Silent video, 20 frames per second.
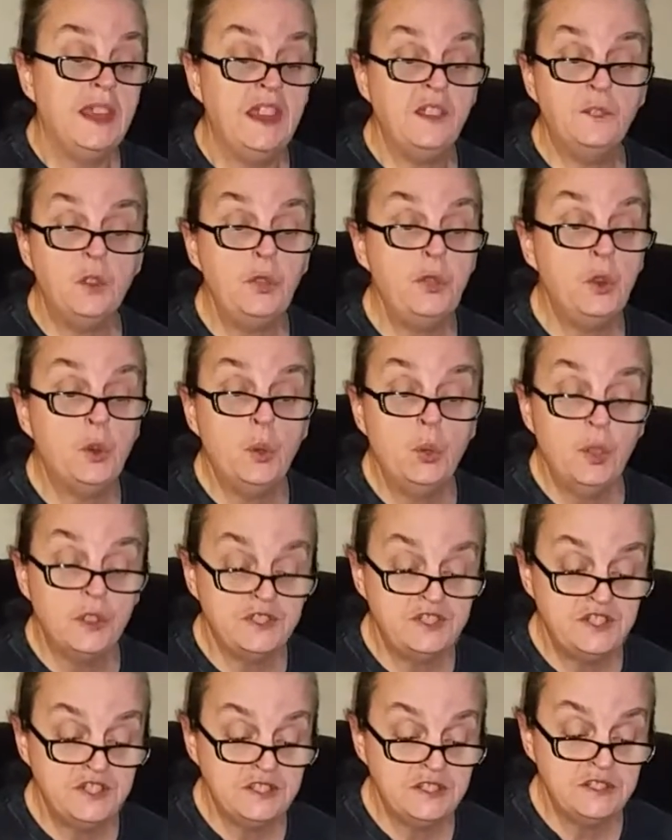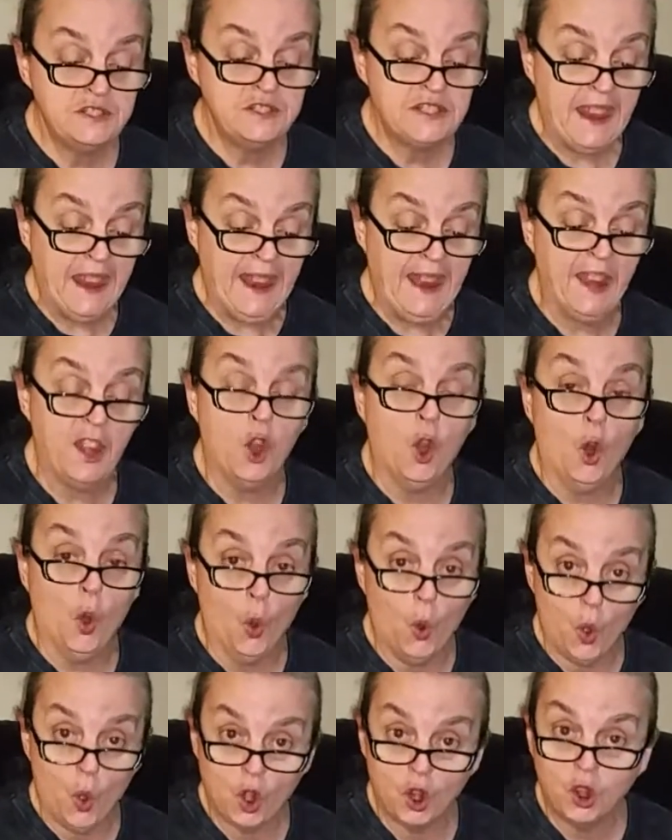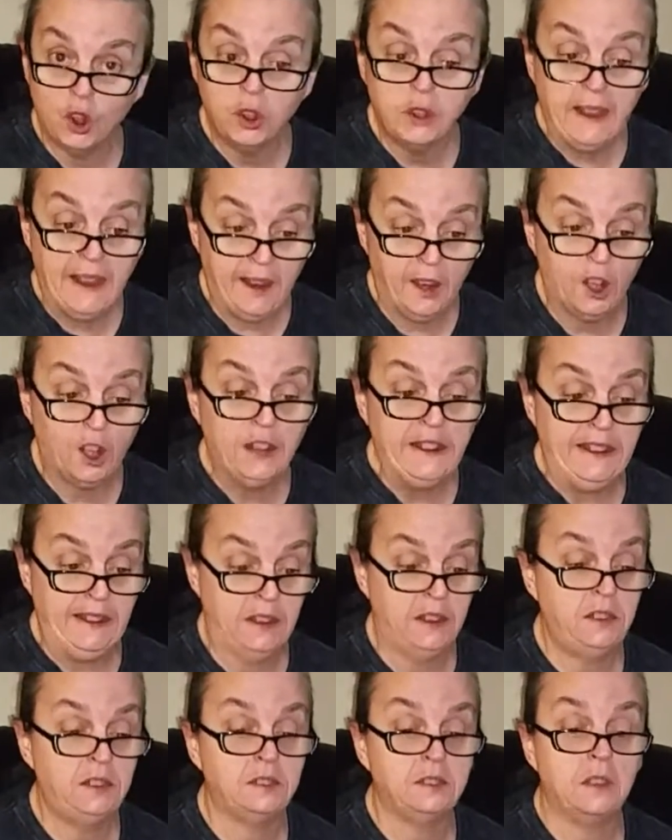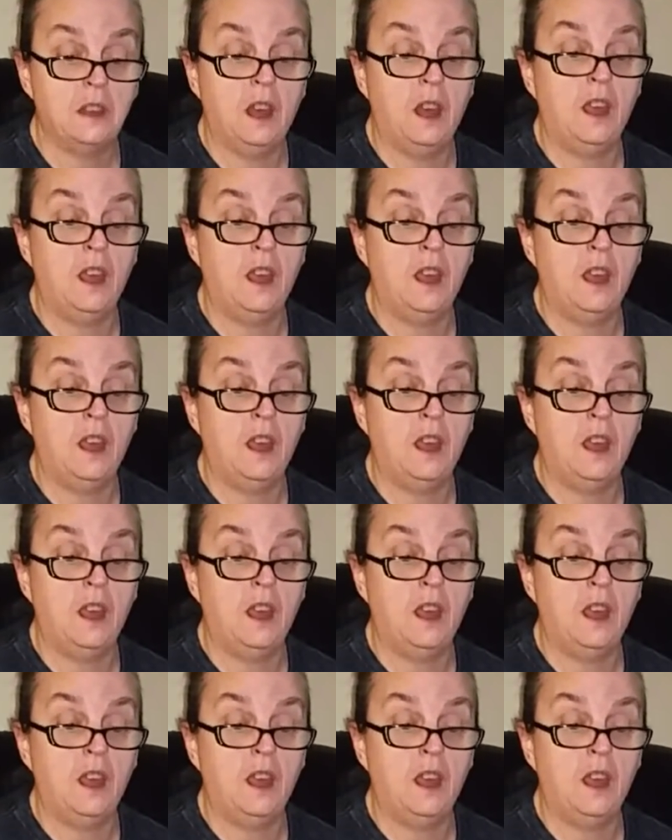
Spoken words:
Even though this is an oral care kit,